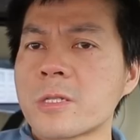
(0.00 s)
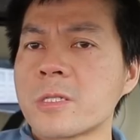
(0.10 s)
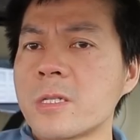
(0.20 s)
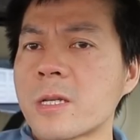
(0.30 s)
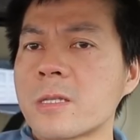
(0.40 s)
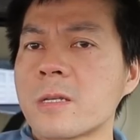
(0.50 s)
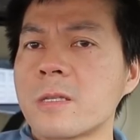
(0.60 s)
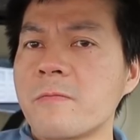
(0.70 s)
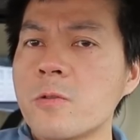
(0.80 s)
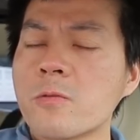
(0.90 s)
I see that
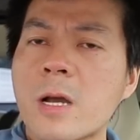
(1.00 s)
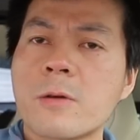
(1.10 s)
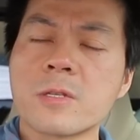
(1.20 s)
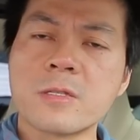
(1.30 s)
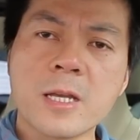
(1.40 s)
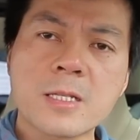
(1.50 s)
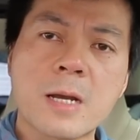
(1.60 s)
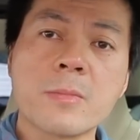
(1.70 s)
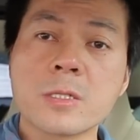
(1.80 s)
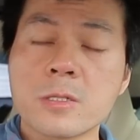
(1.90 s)
the view count in
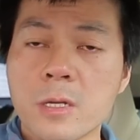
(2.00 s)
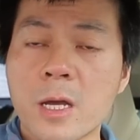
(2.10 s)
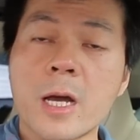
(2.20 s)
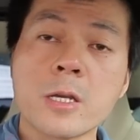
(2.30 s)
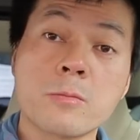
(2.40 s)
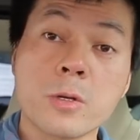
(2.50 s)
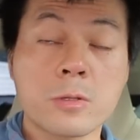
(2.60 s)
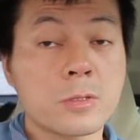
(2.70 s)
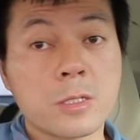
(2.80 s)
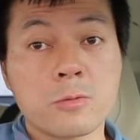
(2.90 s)
daytime is higher
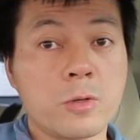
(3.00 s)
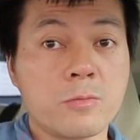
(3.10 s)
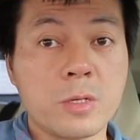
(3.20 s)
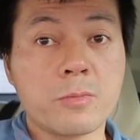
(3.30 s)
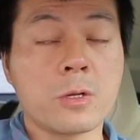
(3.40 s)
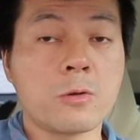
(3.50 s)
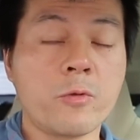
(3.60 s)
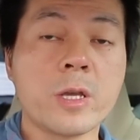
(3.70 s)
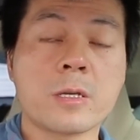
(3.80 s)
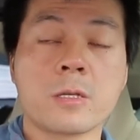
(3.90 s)
because that's when people are
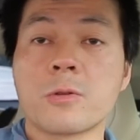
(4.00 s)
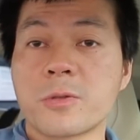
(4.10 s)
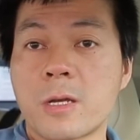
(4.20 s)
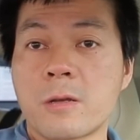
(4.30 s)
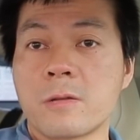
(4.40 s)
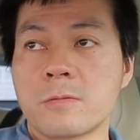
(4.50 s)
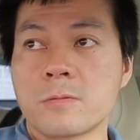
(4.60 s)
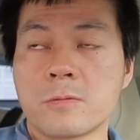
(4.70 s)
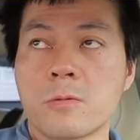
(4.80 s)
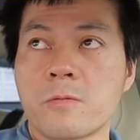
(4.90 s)
awake, not
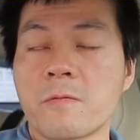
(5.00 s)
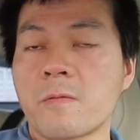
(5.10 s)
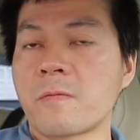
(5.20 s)
you know,